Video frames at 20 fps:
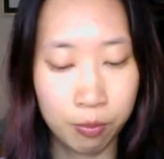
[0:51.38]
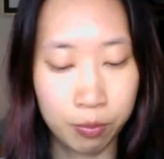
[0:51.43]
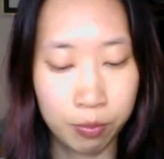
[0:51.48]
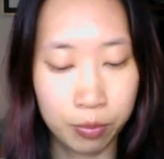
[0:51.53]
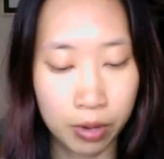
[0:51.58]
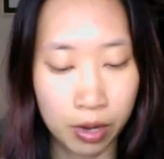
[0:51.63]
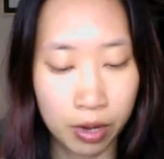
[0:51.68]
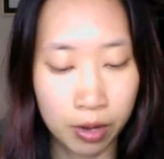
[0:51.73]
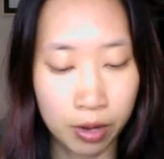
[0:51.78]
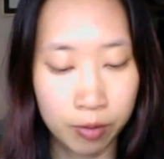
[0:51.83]

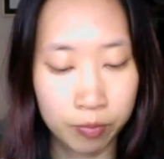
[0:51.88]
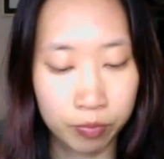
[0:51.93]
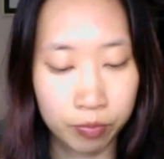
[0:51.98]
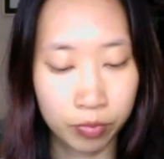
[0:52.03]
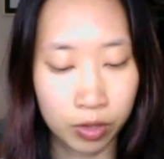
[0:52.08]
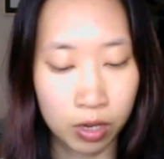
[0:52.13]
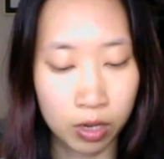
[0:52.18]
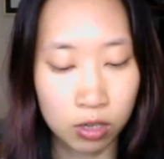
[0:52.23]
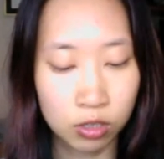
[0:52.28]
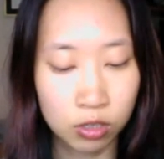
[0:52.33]
But
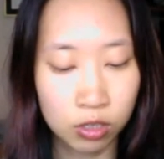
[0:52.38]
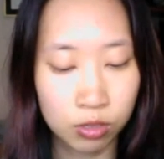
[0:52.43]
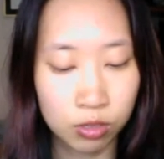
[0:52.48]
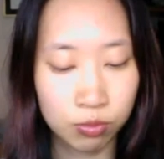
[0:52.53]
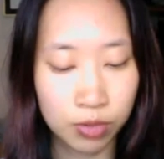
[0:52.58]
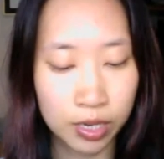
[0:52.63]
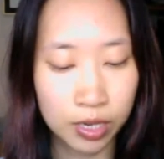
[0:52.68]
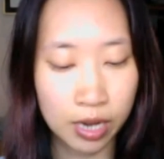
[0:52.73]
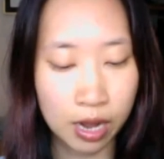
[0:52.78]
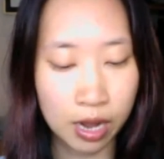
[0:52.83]
I'll
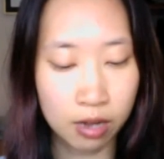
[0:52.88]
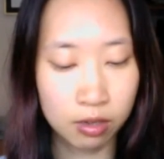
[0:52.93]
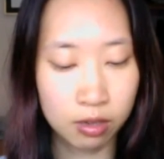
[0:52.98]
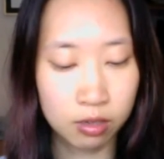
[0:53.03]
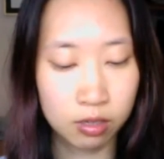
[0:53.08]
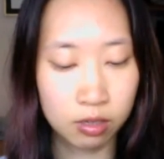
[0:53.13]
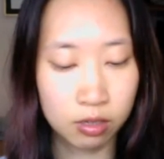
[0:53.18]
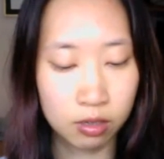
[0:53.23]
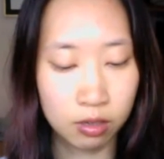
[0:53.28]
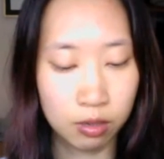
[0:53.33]
just read
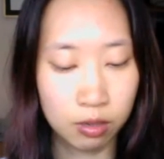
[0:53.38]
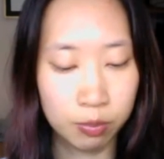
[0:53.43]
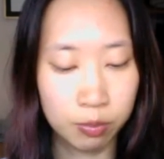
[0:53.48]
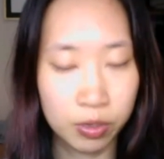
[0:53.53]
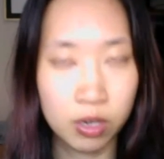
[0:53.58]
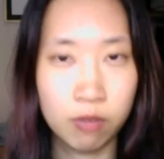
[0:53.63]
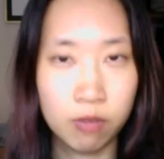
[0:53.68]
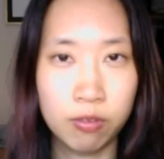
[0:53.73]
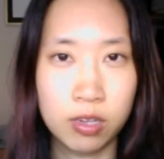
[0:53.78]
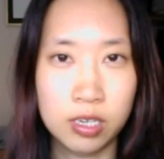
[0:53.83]
out a
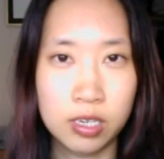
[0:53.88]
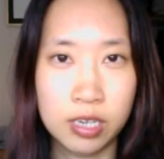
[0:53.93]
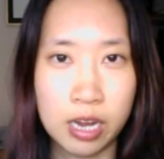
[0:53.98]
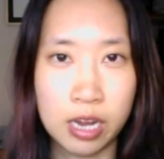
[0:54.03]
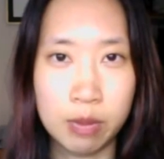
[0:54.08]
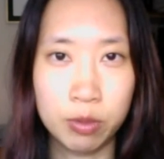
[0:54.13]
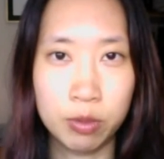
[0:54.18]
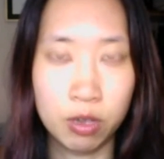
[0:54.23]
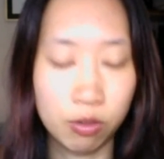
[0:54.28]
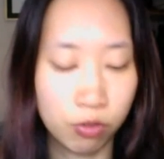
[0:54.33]
bit of the
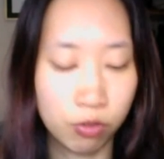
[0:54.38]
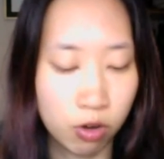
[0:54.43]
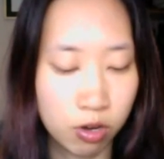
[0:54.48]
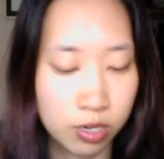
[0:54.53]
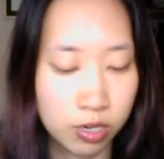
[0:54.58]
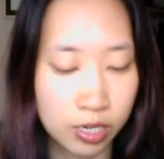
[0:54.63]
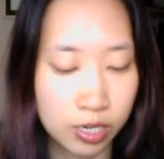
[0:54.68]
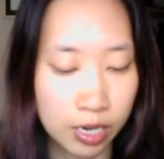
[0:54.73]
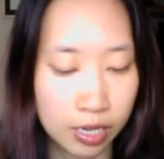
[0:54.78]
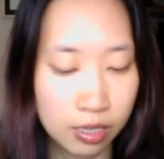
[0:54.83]
table of
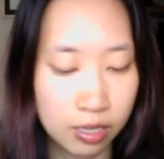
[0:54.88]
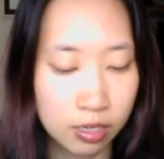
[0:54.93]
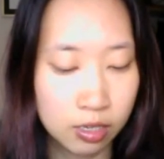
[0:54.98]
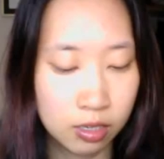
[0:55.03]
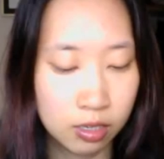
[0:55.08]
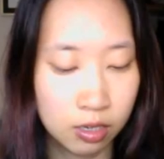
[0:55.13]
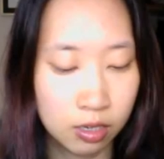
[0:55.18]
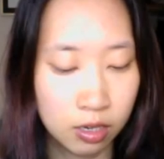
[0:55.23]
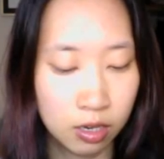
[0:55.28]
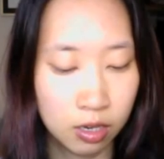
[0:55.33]

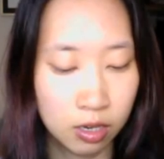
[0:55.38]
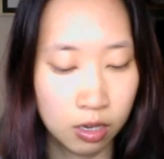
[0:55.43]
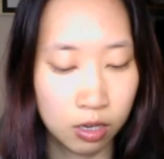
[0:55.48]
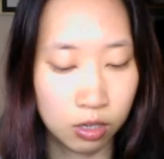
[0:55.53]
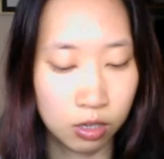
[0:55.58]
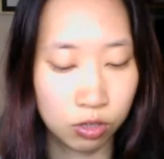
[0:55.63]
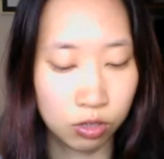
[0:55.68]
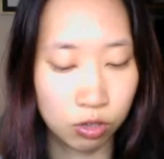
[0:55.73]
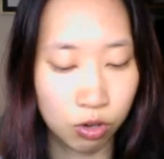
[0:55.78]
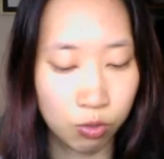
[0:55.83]
contents.
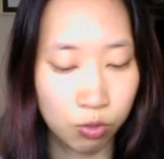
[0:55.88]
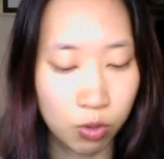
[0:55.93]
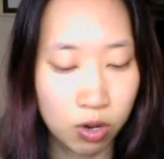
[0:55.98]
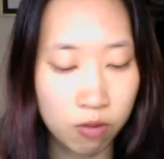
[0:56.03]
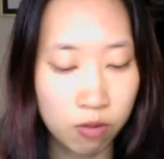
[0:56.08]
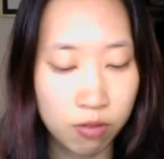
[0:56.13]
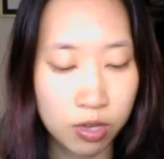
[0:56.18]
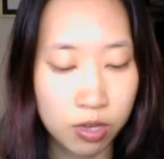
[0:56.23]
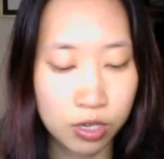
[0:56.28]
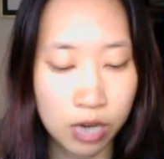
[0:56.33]
So one
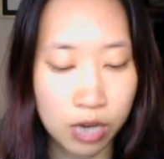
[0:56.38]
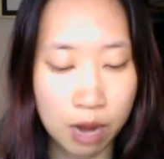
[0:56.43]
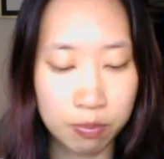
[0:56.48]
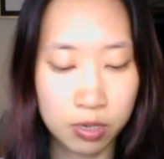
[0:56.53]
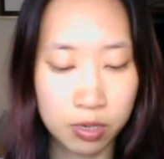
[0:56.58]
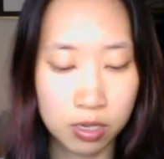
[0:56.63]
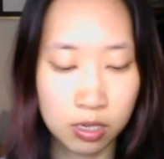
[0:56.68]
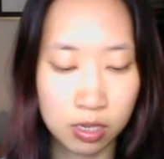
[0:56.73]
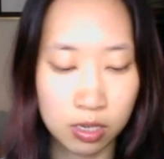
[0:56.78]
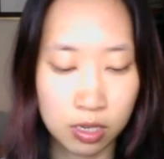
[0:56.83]
of the
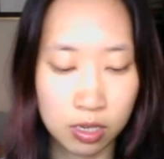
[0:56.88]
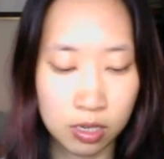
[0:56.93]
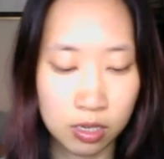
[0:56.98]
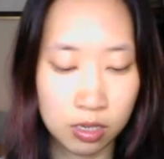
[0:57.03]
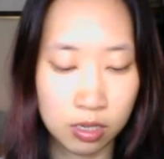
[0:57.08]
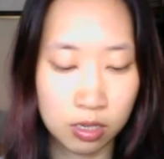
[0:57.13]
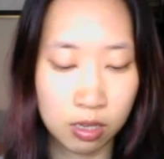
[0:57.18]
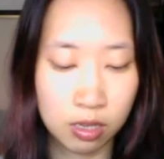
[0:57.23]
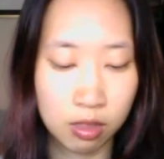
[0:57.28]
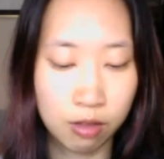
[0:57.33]
chapters
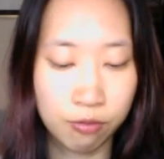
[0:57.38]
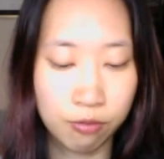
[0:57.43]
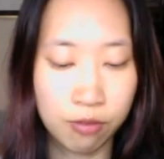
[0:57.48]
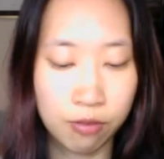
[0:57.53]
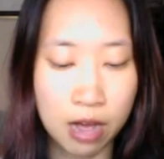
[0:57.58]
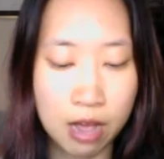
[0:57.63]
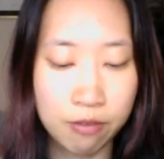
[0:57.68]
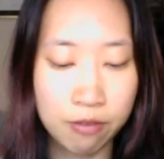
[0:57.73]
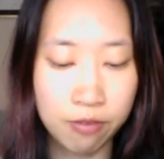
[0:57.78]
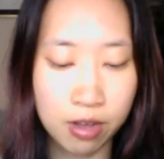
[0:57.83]
is the
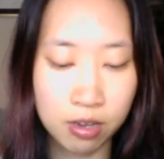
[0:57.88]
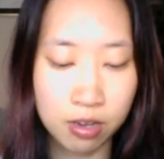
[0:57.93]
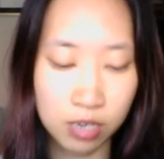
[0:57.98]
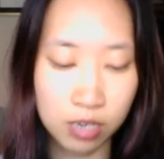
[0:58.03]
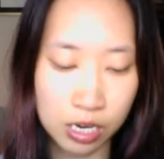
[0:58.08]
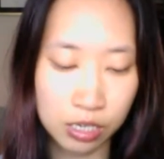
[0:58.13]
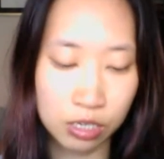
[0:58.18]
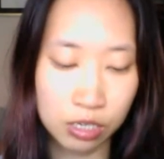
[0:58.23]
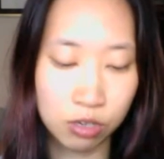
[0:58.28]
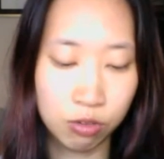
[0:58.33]
five
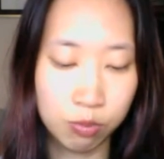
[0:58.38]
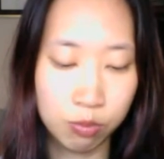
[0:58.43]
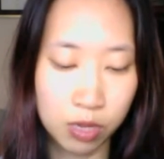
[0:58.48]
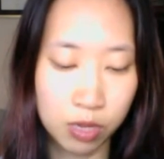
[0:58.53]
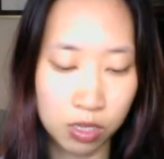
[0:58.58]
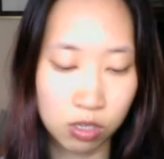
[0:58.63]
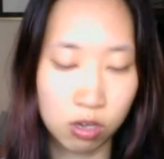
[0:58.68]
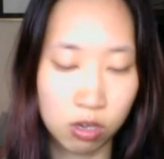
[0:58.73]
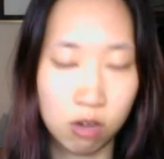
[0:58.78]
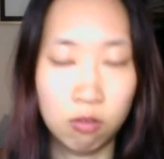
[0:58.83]
foundational
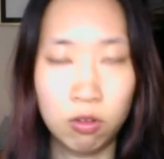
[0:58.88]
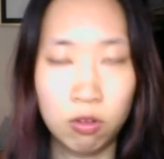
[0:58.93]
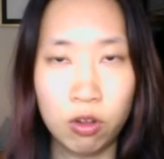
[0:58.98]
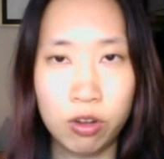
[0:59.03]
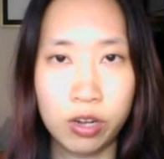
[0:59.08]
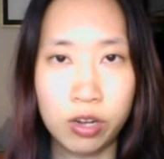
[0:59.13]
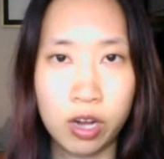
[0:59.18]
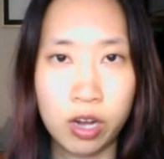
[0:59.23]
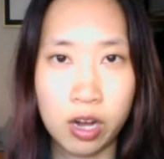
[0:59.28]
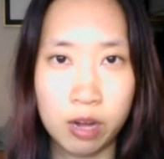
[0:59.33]
myths of
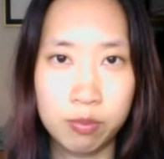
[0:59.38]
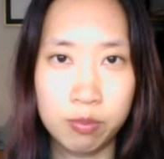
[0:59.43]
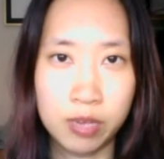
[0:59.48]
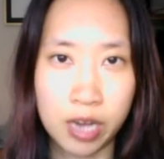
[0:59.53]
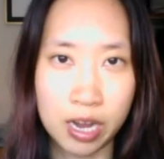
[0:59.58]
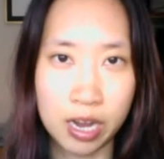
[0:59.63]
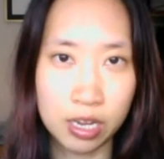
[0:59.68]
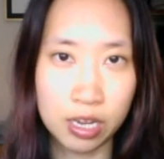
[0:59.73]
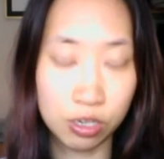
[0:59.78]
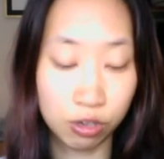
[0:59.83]
low-carb diet